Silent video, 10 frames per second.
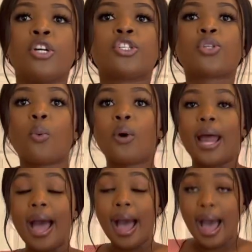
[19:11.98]
So
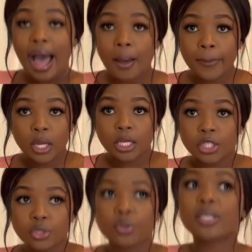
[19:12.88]
what I'm gonna
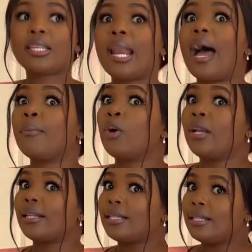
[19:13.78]
do is that I'm
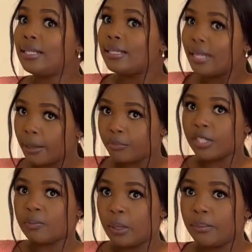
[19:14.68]
gonna take
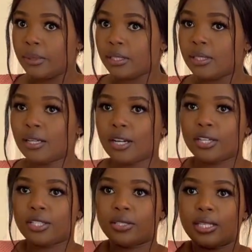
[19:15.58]
these babies,
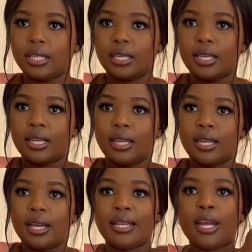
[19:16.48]
because you see,
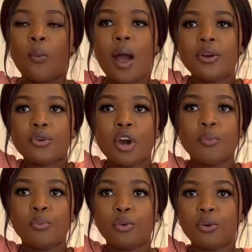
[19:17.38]
like one
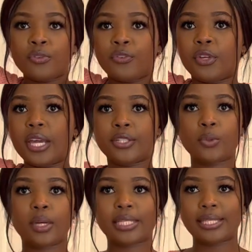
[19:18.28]
wrong move, if you get
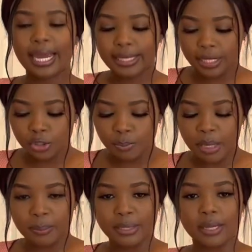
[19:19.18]
too excited, your
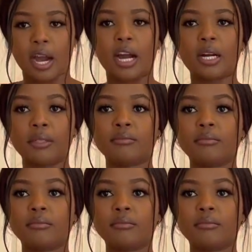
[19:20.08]
babies are